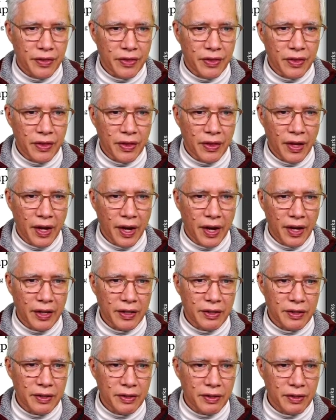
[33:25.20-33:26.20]

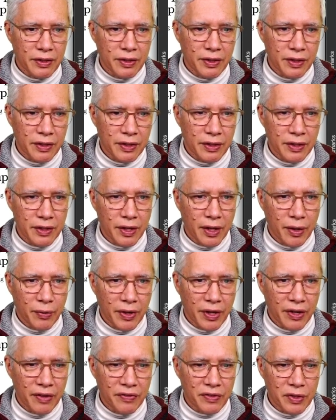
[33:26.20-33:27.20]
that. Now we
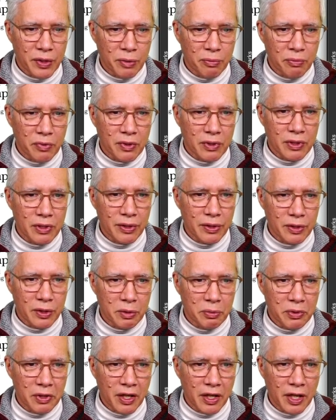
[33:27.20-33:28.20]
have clear
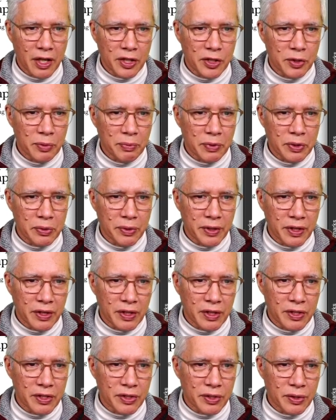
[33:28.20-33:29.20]
duplication between
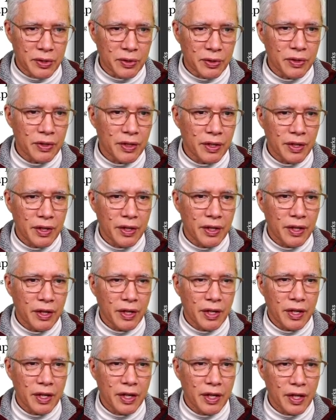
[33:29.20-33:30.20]
these two,
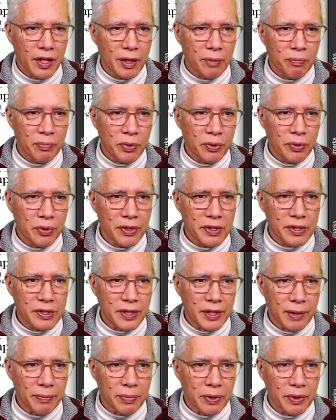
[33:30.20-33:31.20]
and pull this
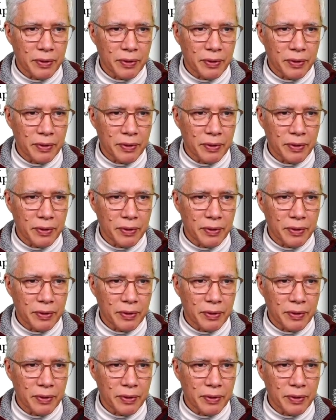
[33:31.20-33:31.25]
up.